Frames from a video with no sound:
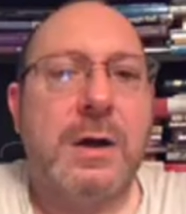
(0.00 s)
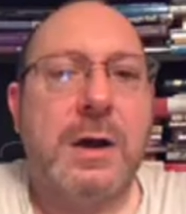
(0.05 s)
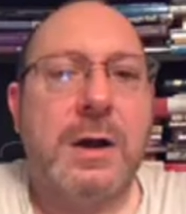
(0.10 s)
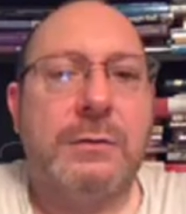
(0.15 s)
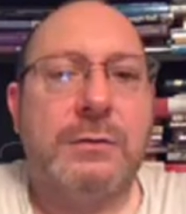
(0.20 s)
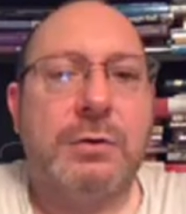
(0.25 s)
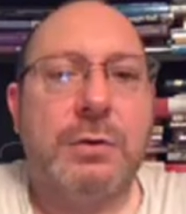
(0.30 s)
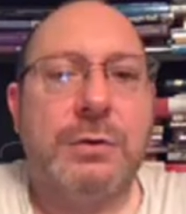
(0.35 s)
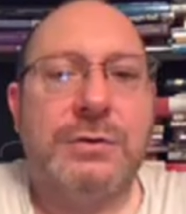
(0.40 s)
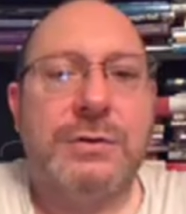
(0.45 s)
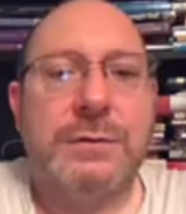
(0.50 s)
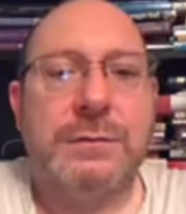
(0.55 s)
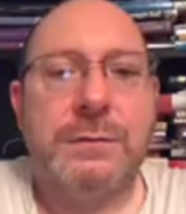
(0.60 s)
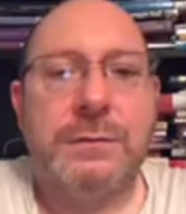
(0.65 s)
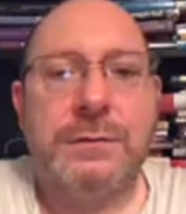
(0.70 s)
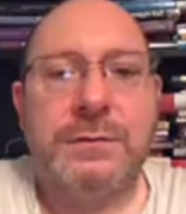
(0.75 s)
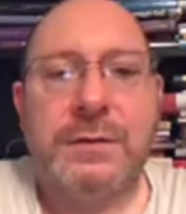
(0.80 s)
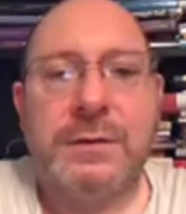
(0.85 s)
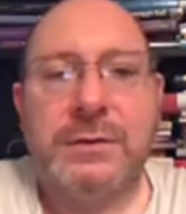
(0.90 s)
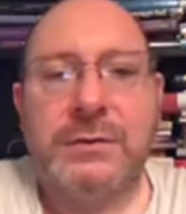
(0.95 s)
I've got
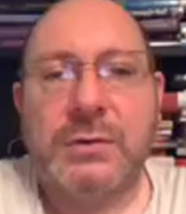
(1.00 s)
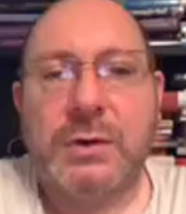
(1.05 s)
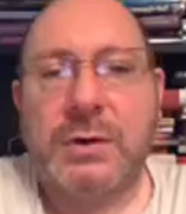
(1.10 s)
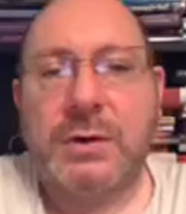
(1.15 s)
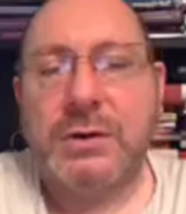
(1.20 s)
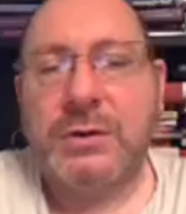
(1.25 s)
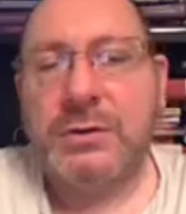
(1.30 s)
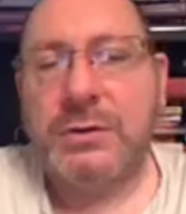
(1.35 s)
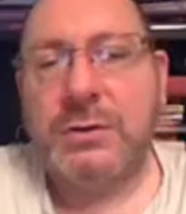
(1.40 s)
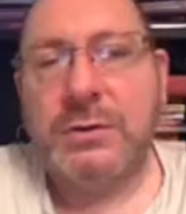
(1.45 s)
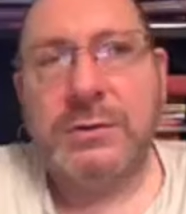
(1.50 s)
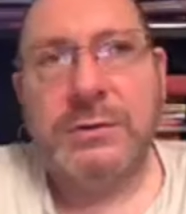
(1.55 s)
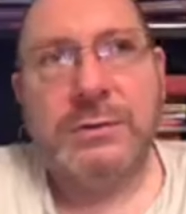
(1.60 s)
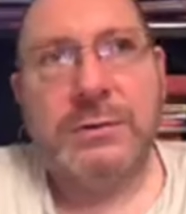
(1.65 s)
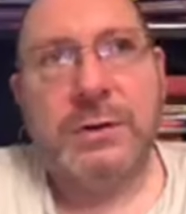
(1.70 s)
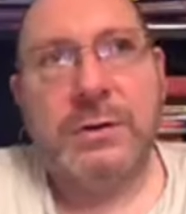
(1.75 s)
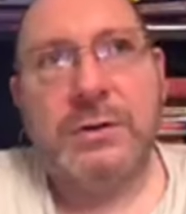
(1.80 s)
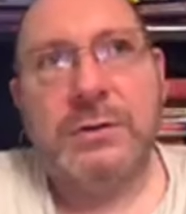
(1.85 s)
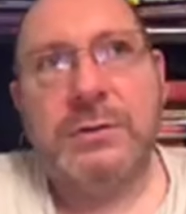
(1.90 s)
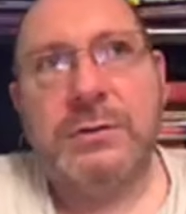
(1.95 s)
different things I can use.
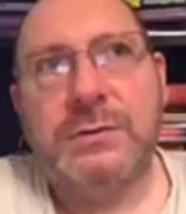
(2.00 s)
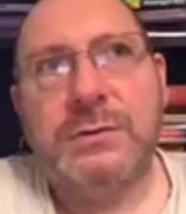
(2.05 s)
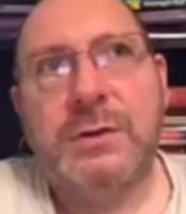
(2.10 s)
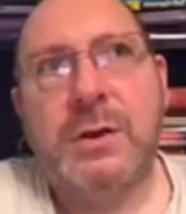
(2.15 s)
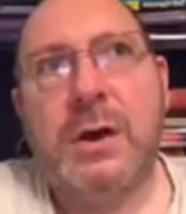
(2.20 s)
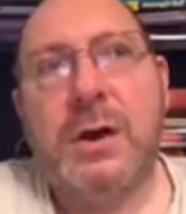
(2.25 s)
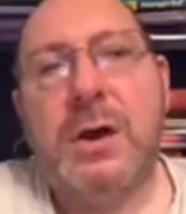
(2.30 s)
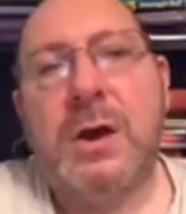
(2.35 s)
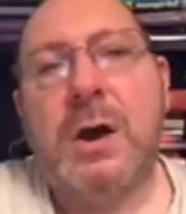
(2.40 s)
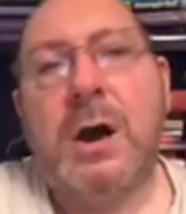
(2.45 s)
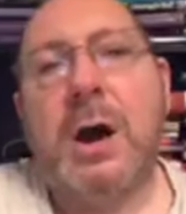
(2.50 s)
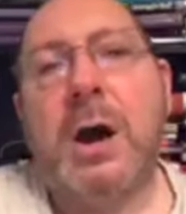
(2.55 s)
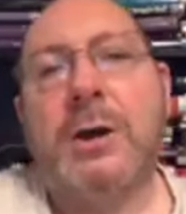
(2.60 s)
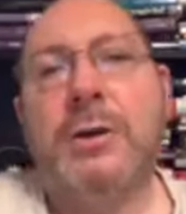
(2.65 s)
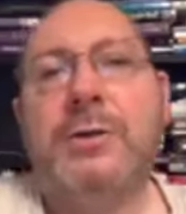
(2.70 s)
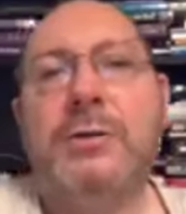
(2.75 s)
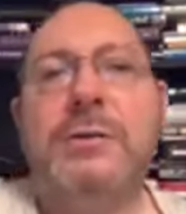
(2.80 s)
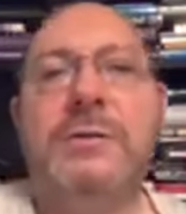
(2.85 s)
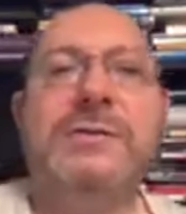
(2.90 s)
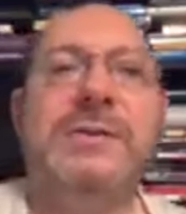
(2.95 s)
I could, I
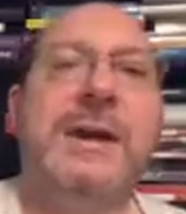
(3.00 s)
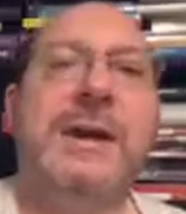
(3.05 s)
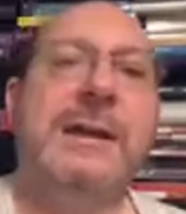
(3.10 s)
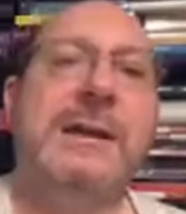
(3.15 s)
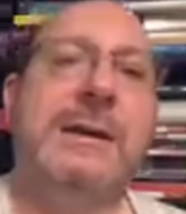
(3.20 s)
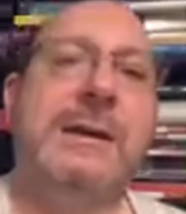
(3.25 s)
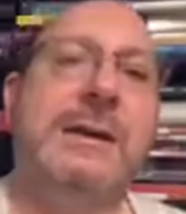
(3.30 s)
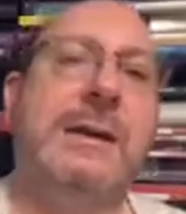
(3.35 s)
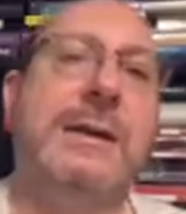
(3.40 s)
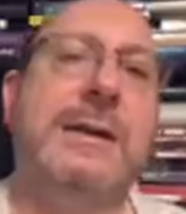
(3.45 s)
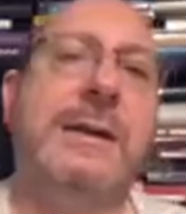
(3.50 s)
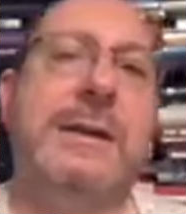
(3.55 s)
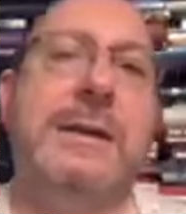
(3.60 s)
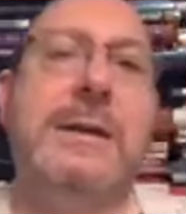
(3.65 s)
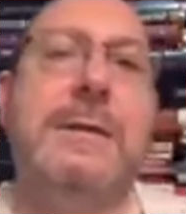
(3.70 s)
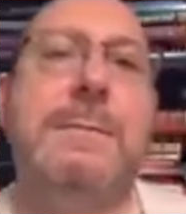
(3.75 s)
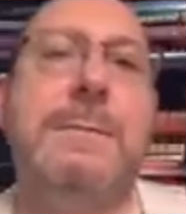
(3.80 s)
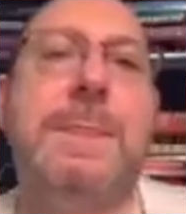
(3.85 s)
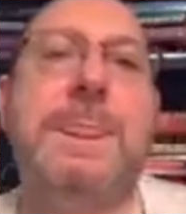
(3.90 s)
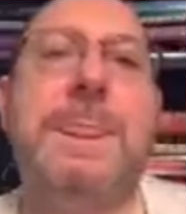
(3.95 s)
could technically